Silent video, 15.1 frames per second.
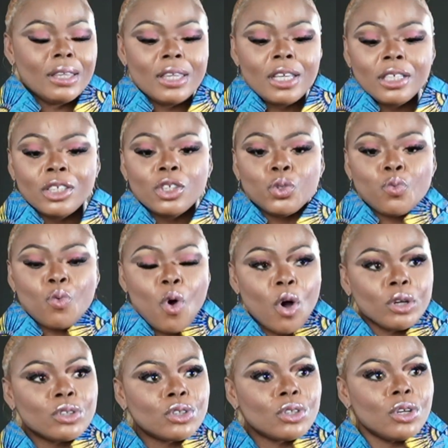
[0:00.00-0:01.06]
This is
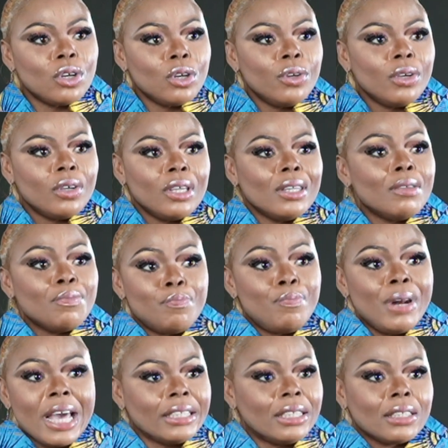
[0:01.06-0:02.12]
what
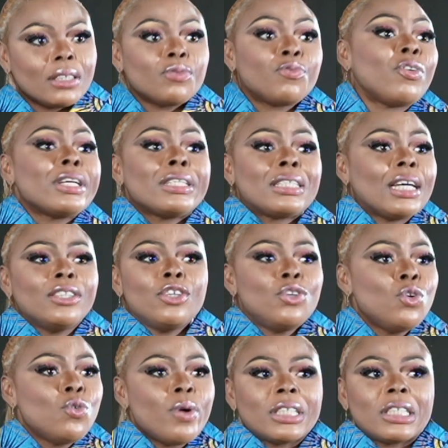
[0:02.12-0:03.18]
places, for instance, the
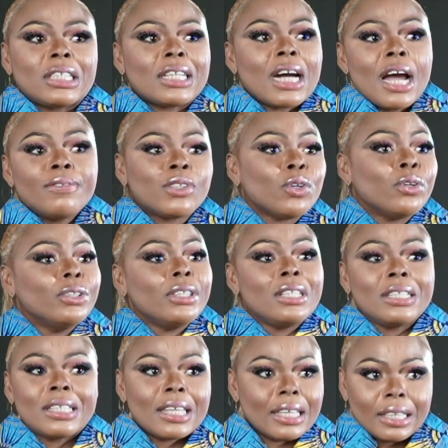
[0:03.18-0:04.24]
US thrives on
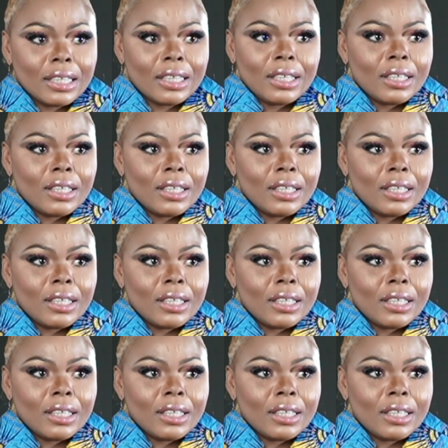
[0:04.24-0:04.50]
this thing.